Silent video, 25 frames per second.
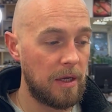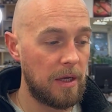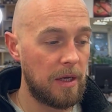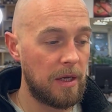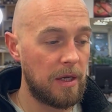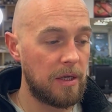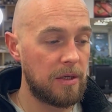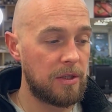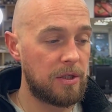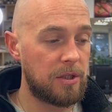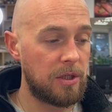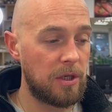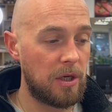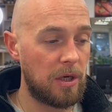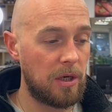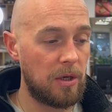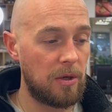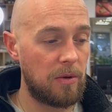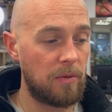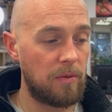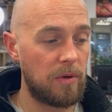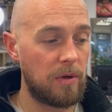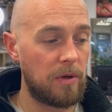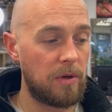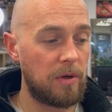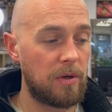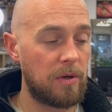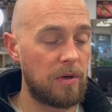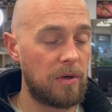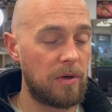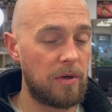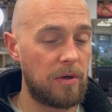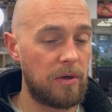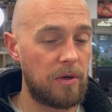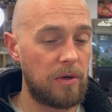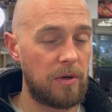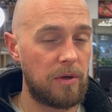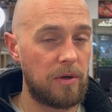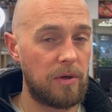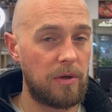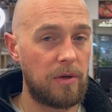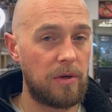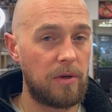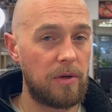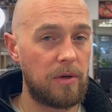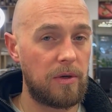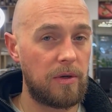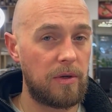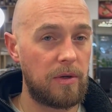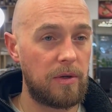So
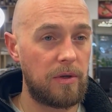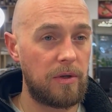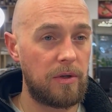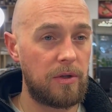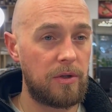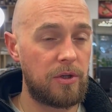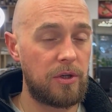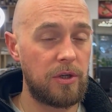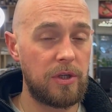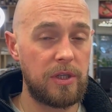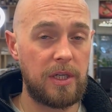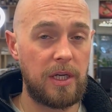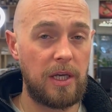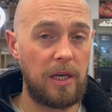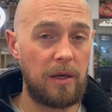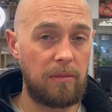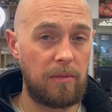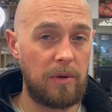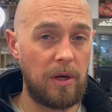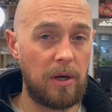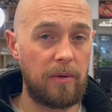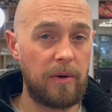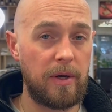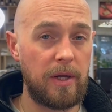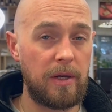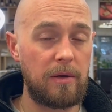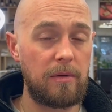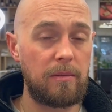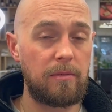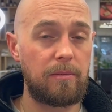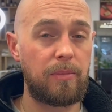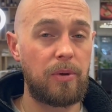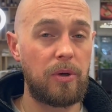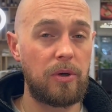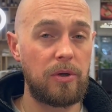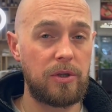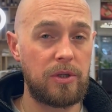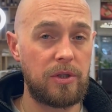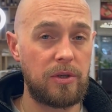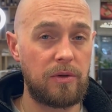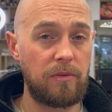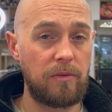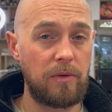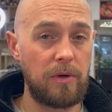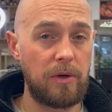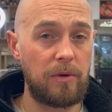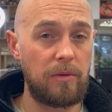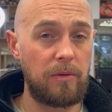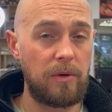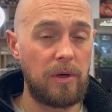just keep going, push
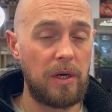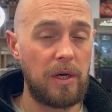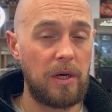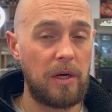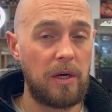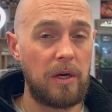through.